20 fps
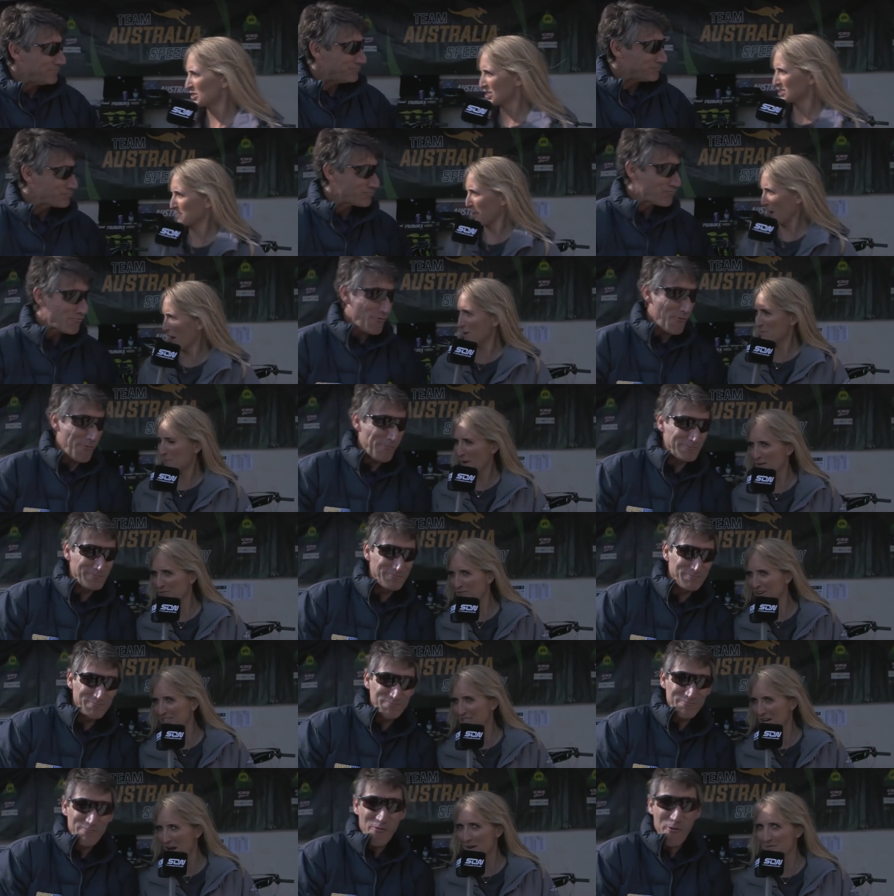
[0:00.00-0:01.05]
Speaker 1: just perfect
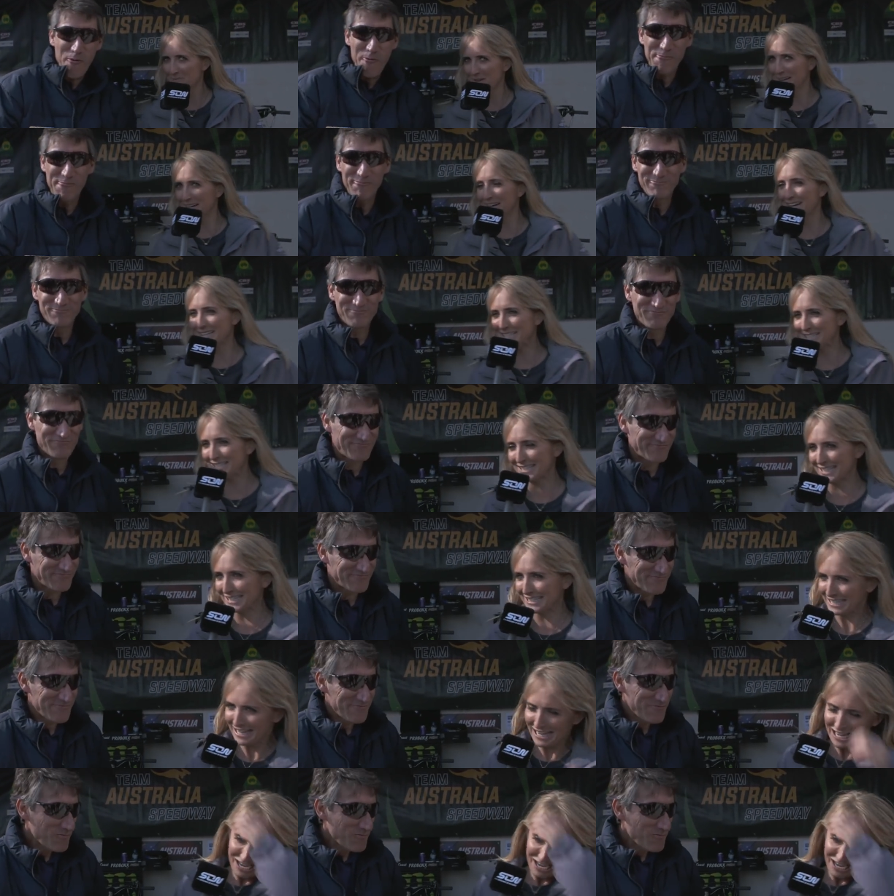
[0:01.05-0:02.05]
timing indeed.